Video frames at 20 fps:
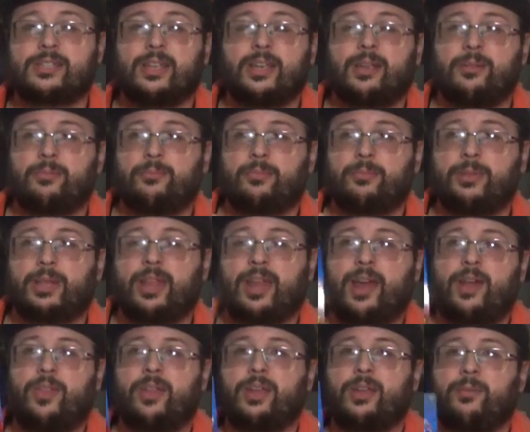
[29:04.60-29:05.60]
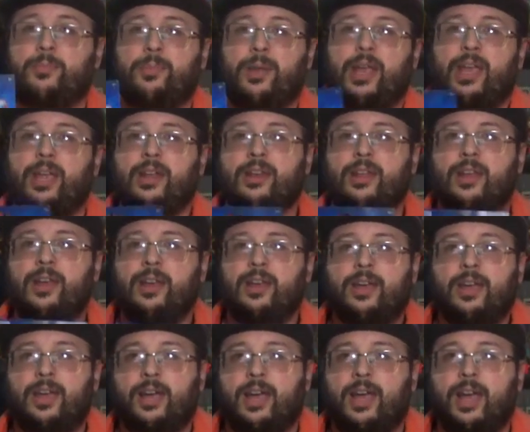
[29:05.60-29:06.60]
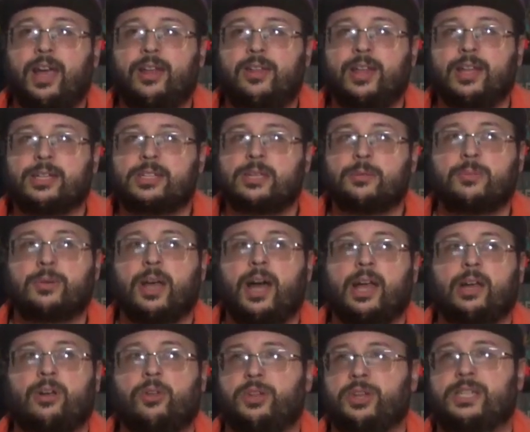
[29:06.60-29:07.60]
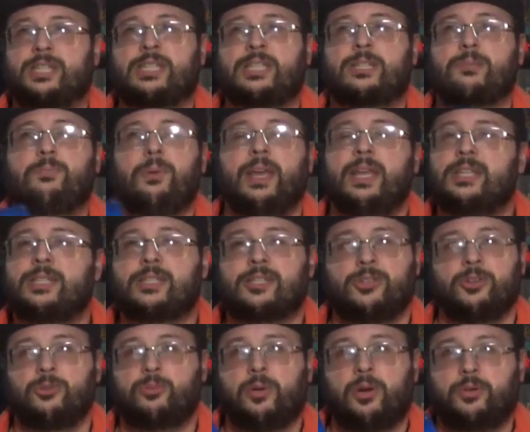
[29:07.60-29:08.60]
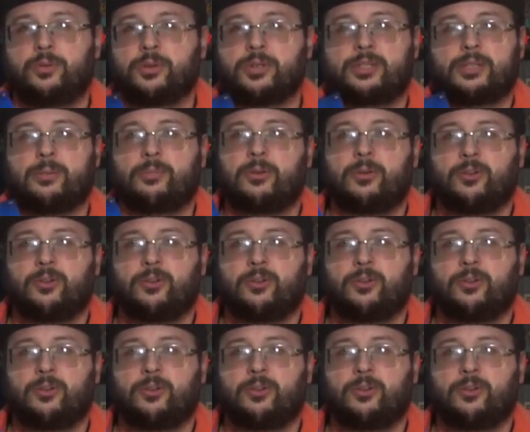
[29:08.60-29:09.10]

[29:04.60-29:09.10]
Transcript: like metallic paint, and then some guy called like Space Sumo or some